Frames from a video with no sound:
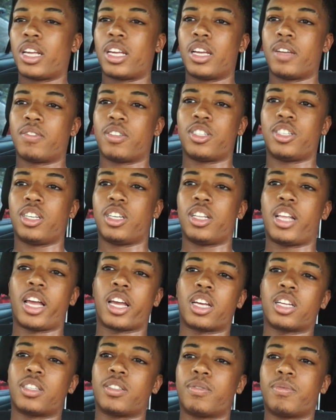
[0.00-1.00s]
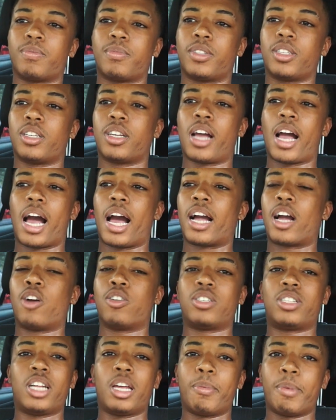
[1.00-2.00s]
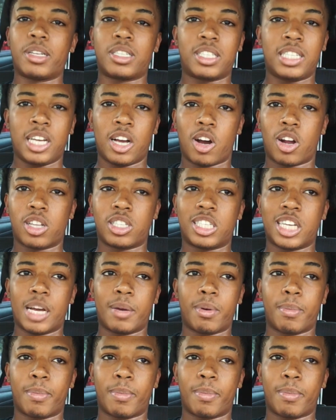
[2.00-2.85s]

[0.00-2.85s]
gives a shit. Like, I go to the MSC all the time by